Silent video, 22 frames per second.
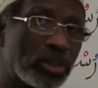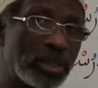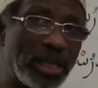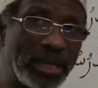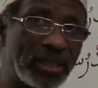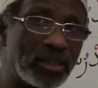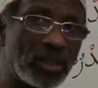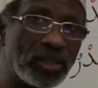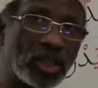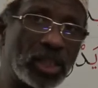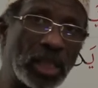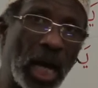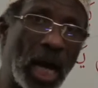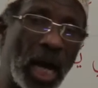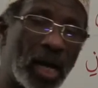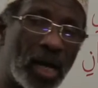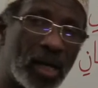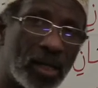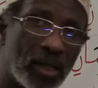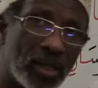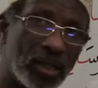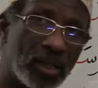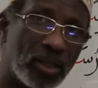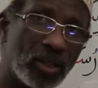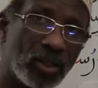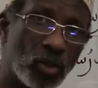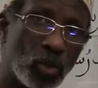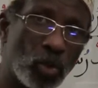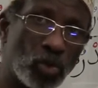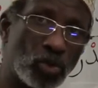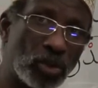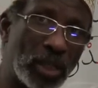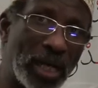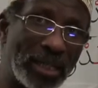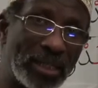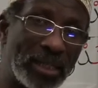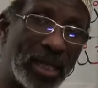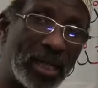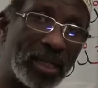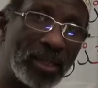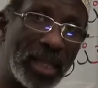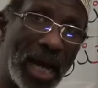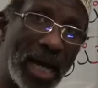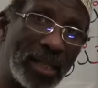six is ta. You start
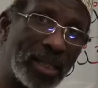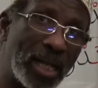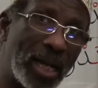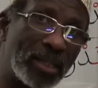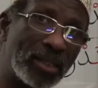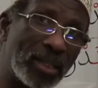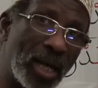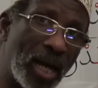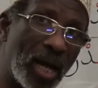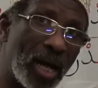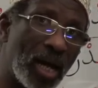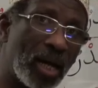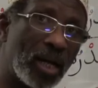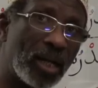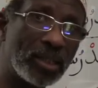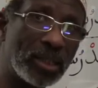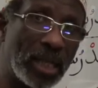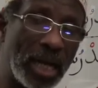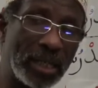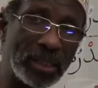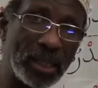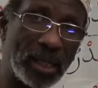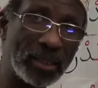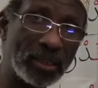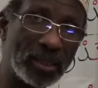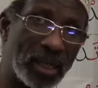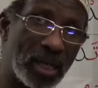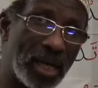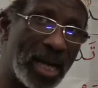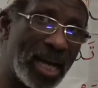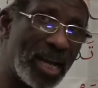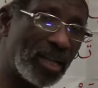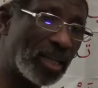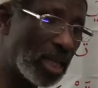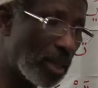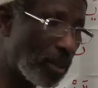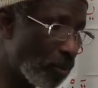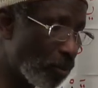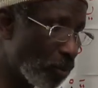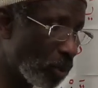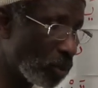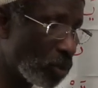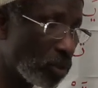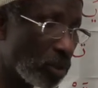ta, ta, ta, ta, ta, ta. Anytime
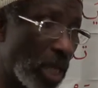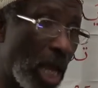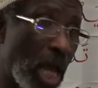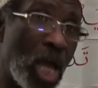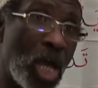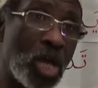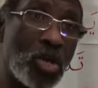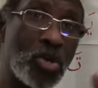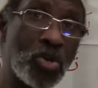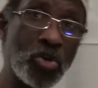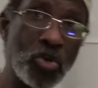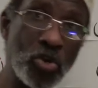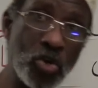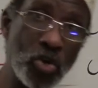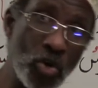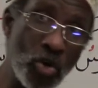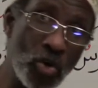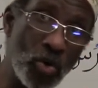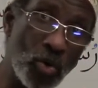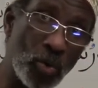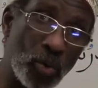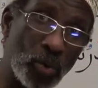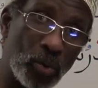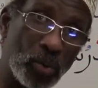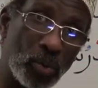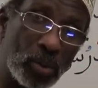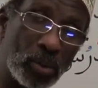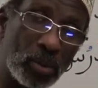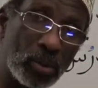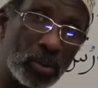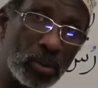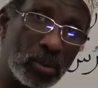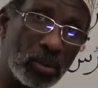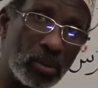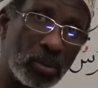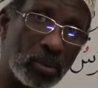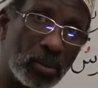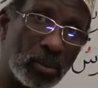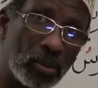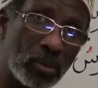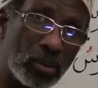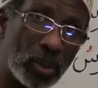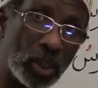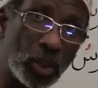you want to say you
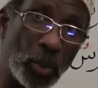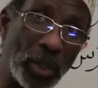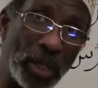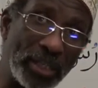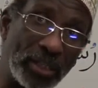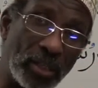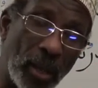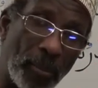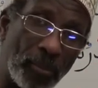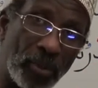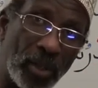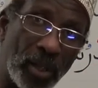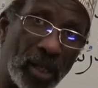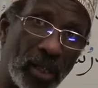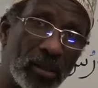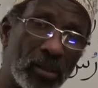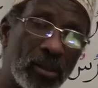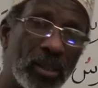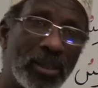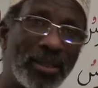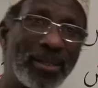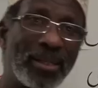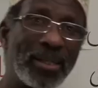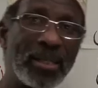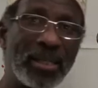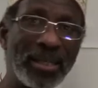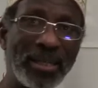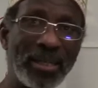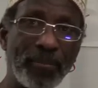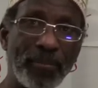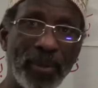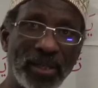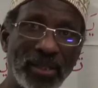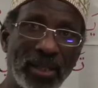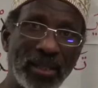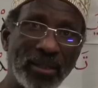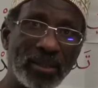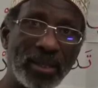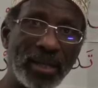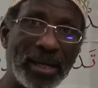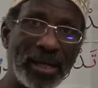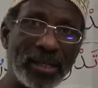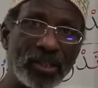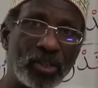are doing something, in the
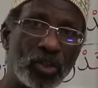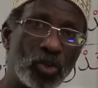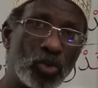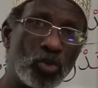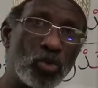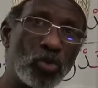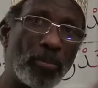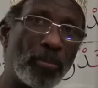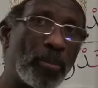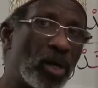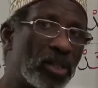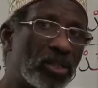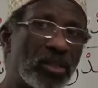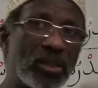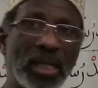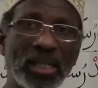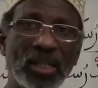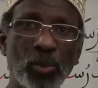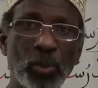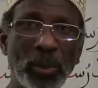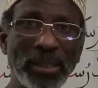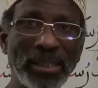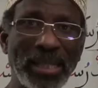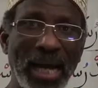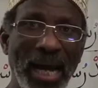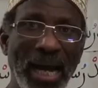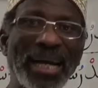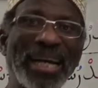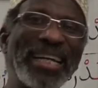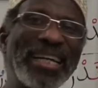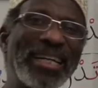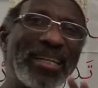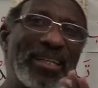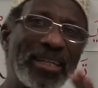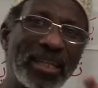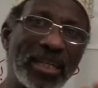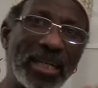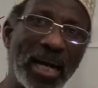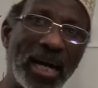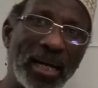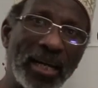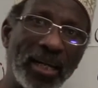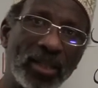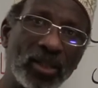present tense, you must start with ta,
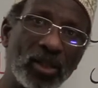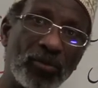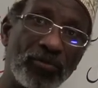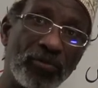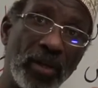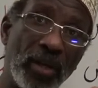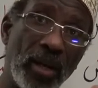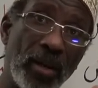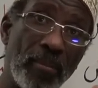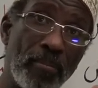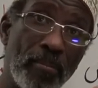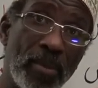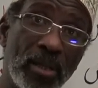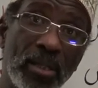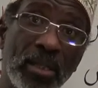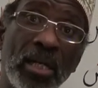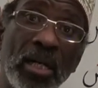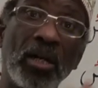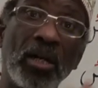regardless of the number,